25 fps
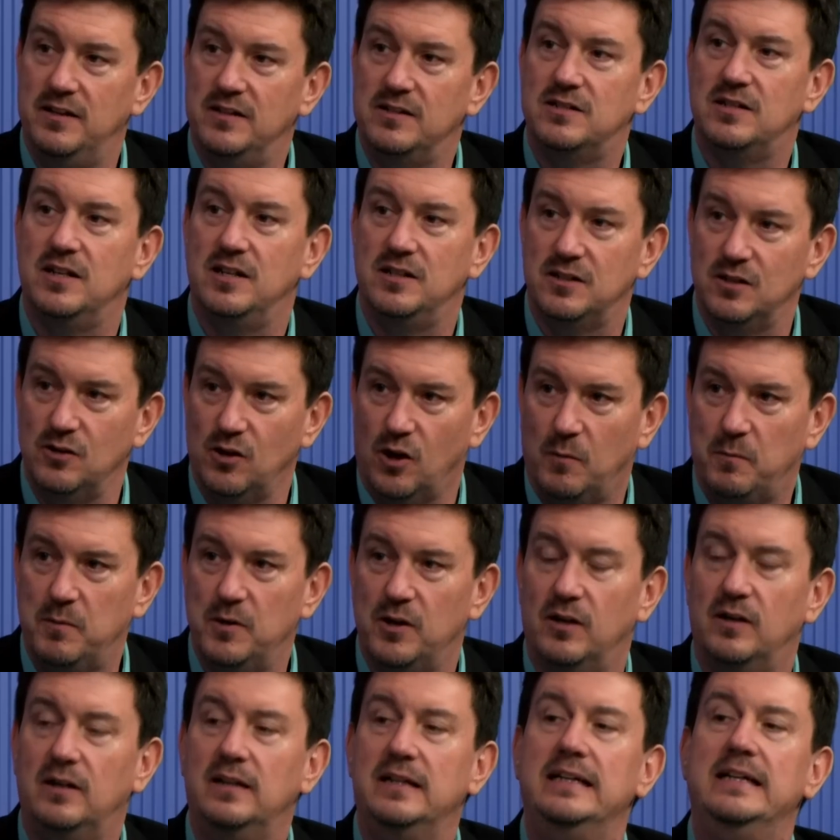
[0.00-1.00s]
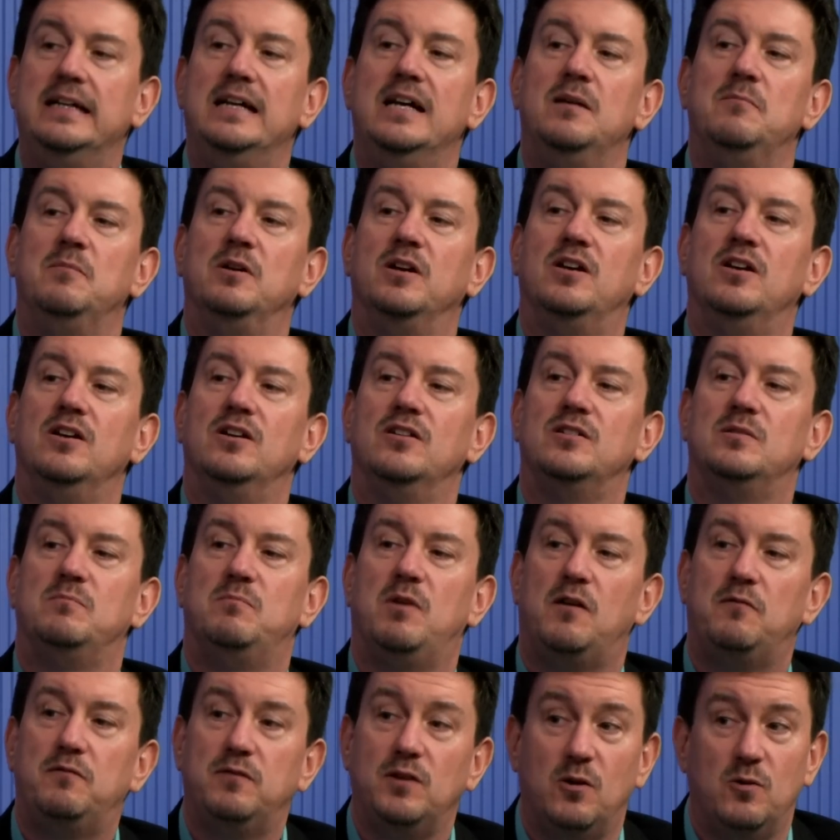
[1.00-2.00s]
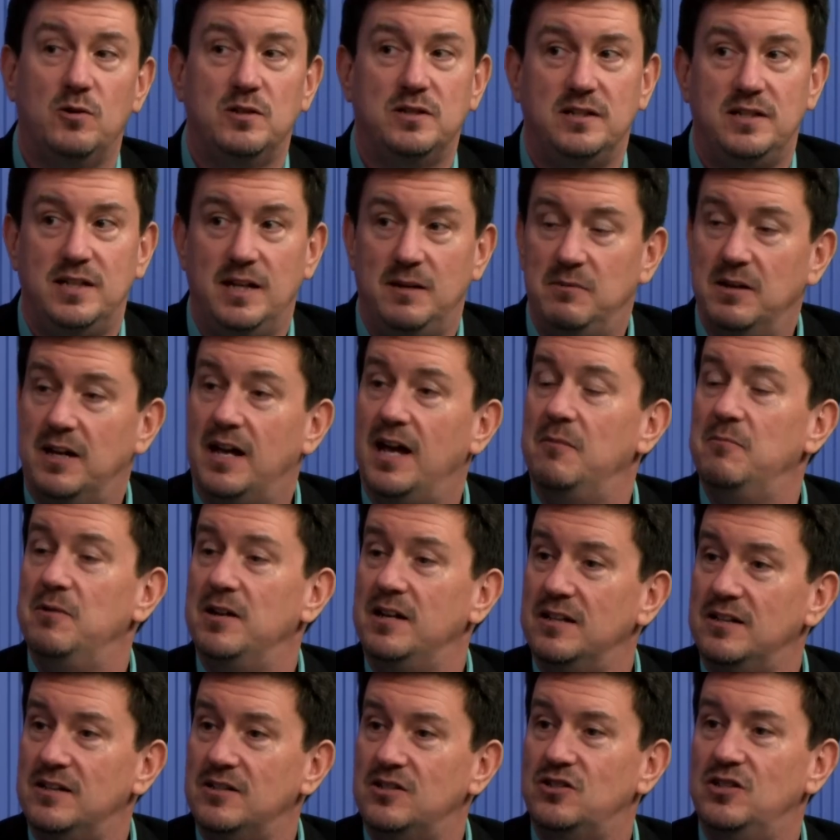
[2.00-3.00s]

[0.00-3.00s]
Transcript: the season opener because the Buffalo was the team that came into the